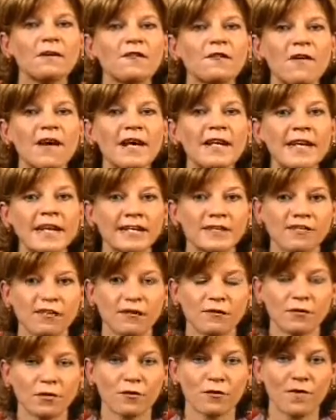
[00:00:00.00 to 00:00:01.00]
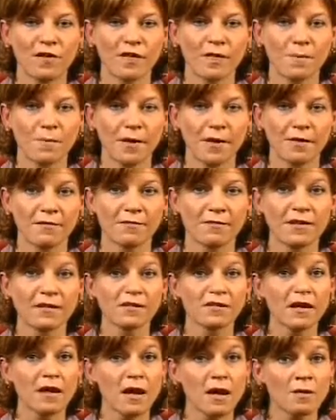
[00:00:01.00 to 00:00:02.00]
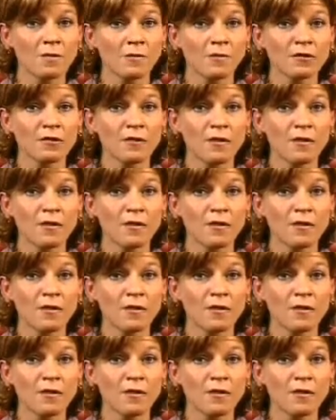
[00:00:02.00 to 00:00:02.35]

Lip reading: Financing for FECA benefits comes